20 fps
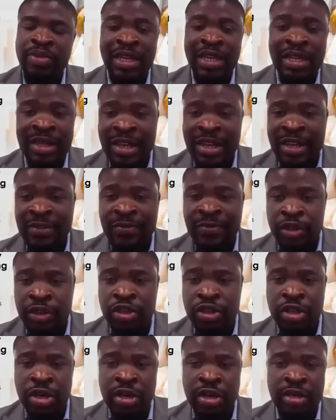play that
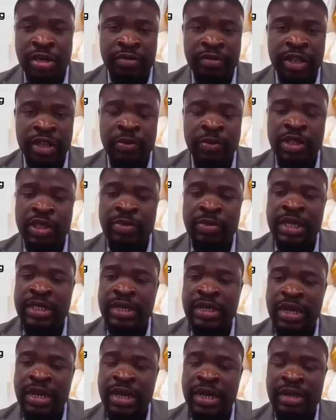fiduciary
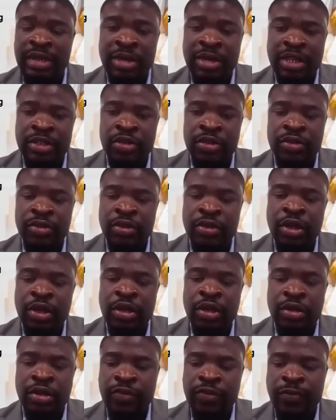responsibility that I had mentioned
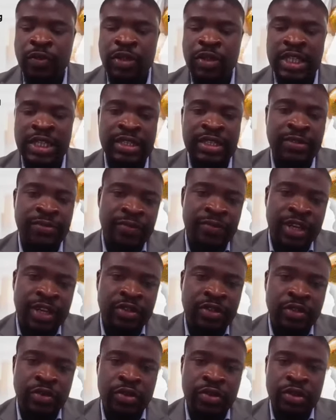for these
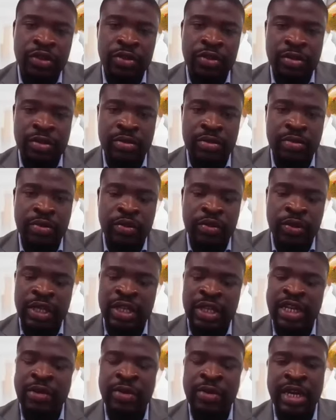investors,
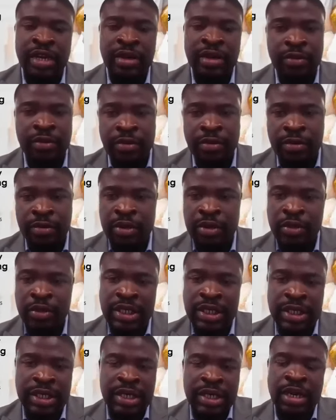knowing that we had
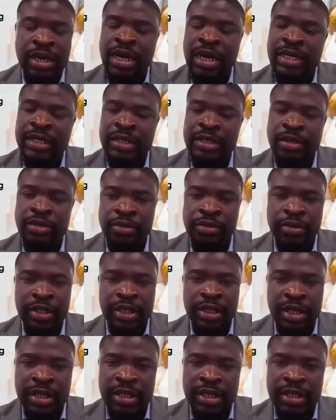dotted our I's and
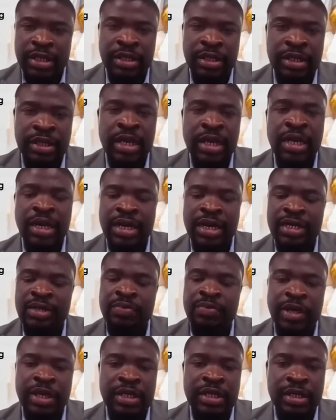crossed our T's as
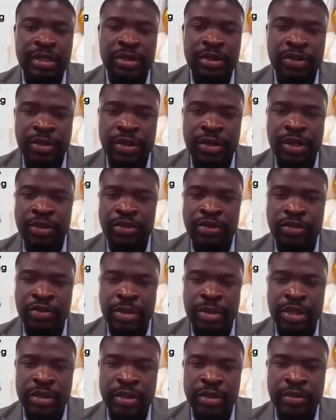pertains to the
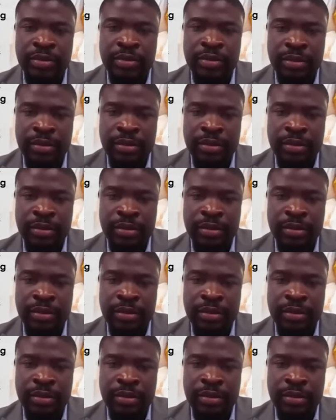instrument.